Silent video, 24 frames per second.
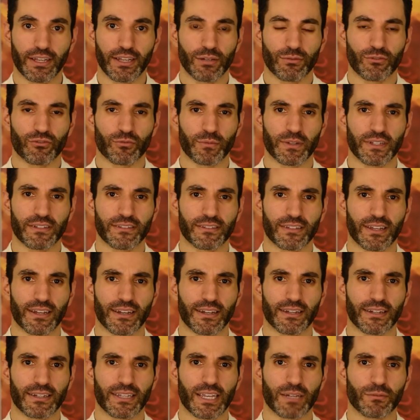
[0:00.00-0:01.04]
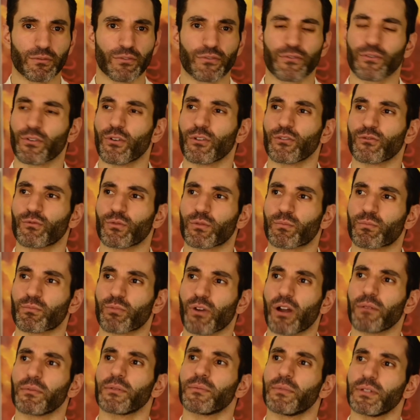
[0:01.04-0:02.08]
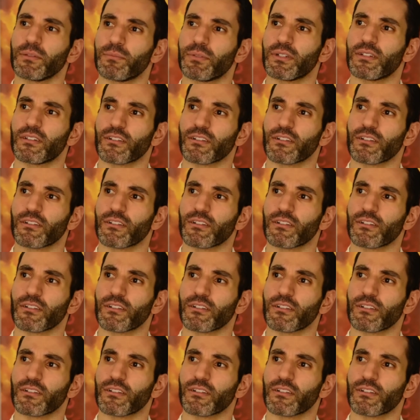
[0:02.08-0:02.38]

Which means Game of Thrones would probably be